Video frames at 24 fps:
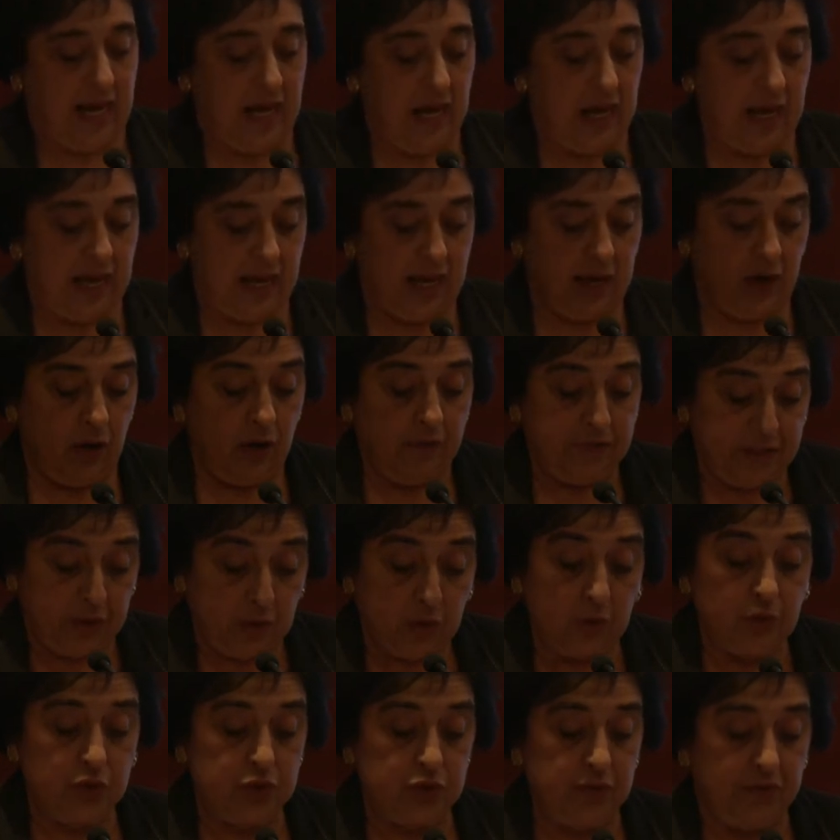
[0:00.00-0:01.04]
of the
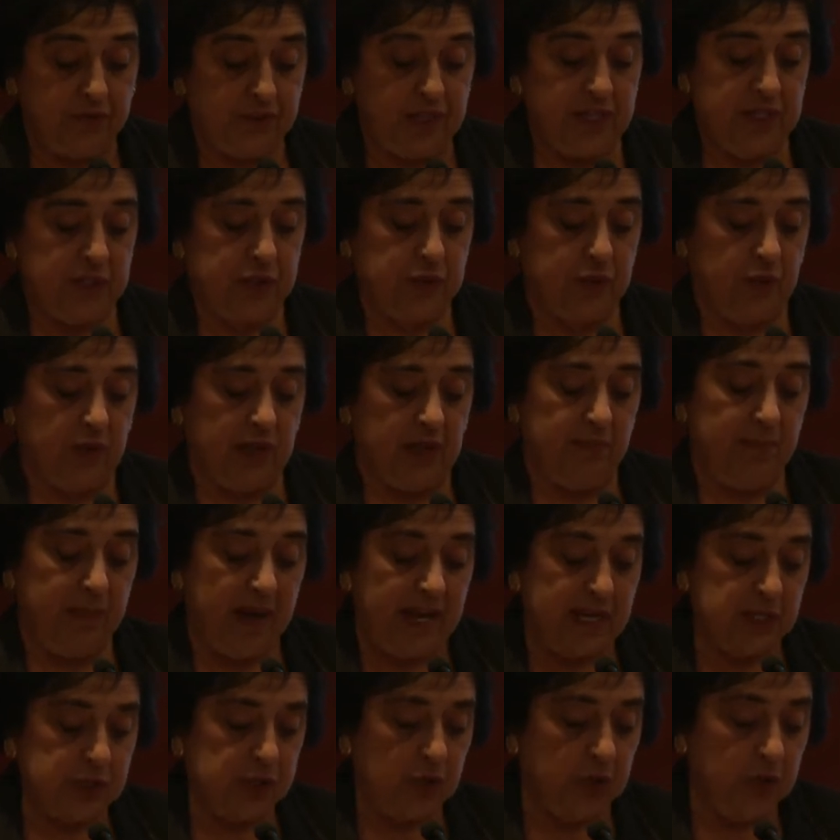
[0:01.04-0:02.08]
wounds of history,
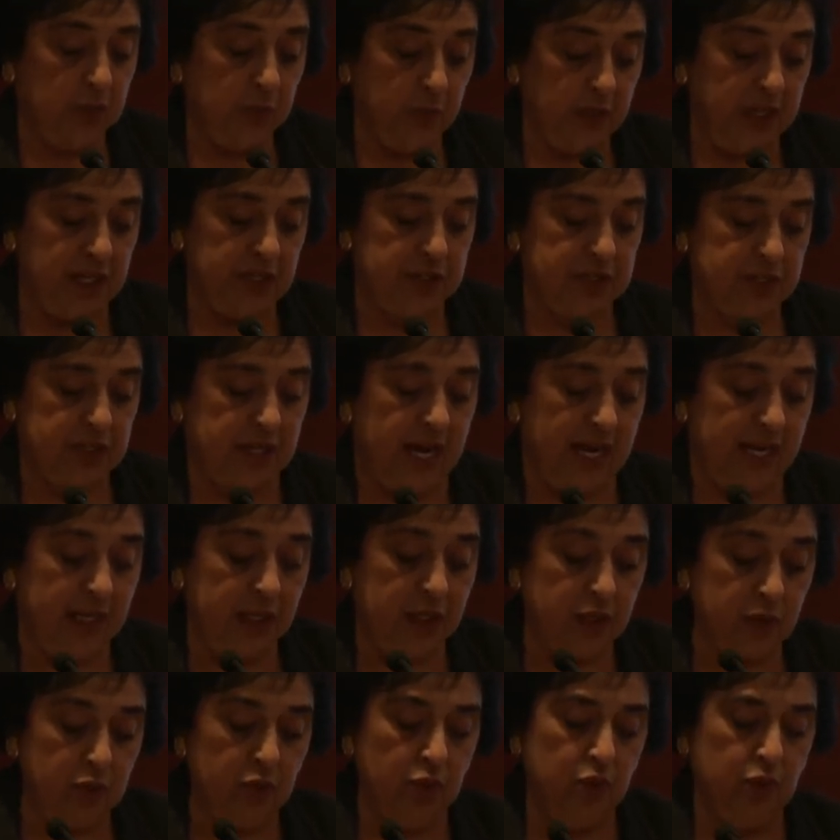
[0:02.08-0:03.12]
based on which a
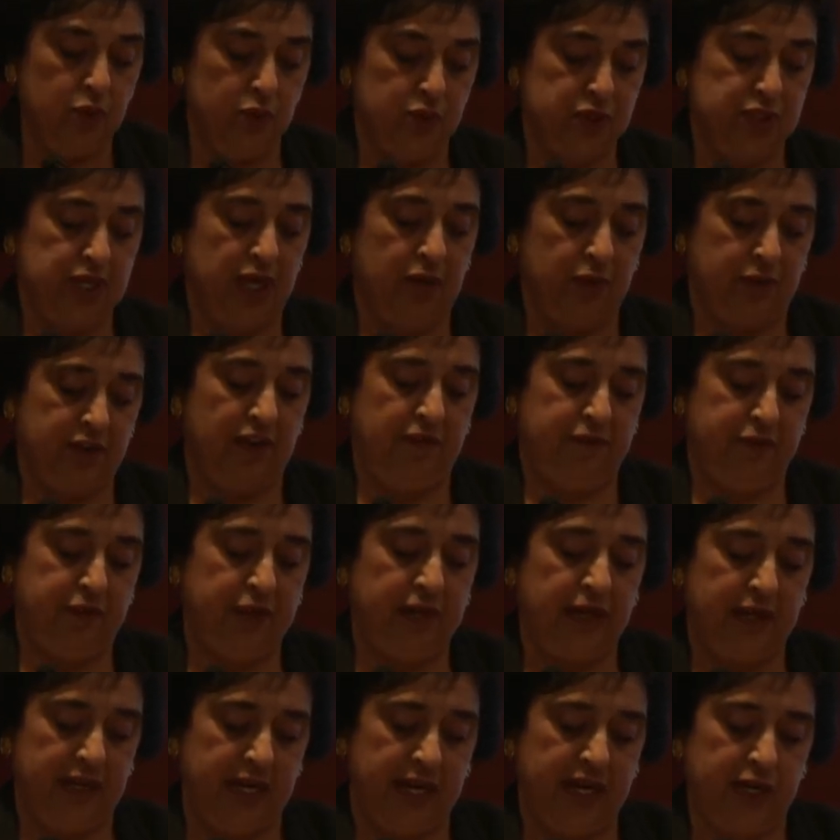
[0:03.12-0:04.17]
new South
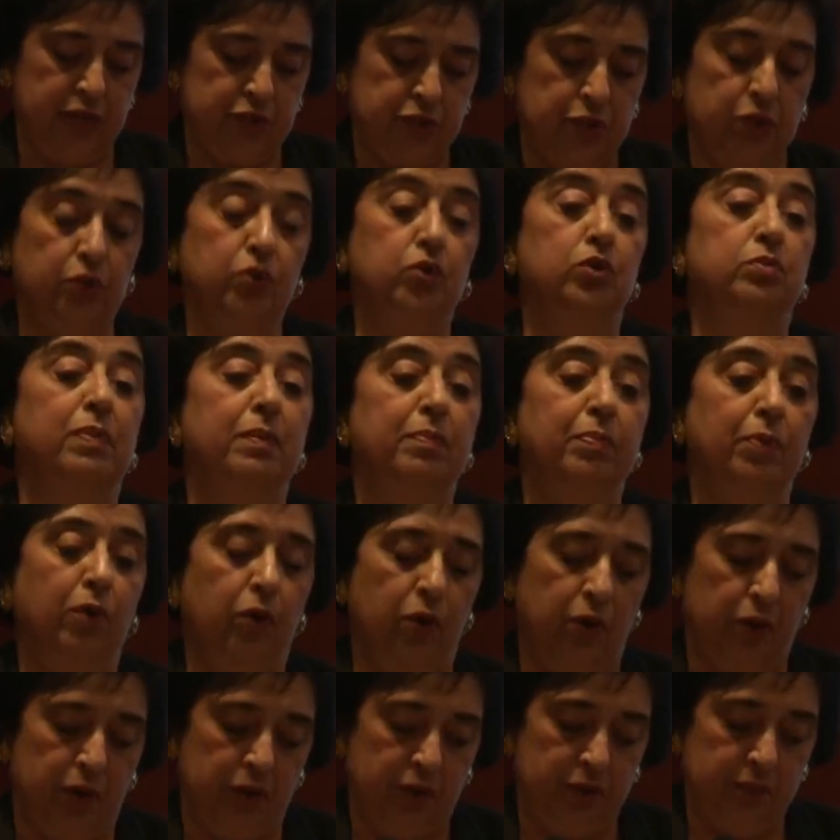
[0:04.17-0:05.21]
African nation would be
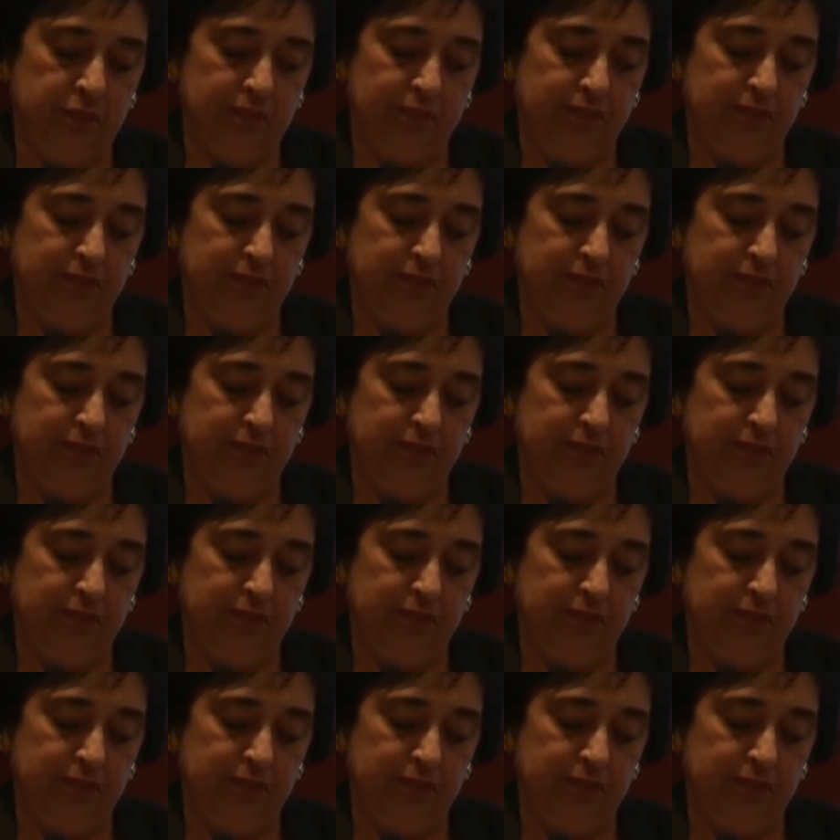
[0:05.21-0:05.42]
born,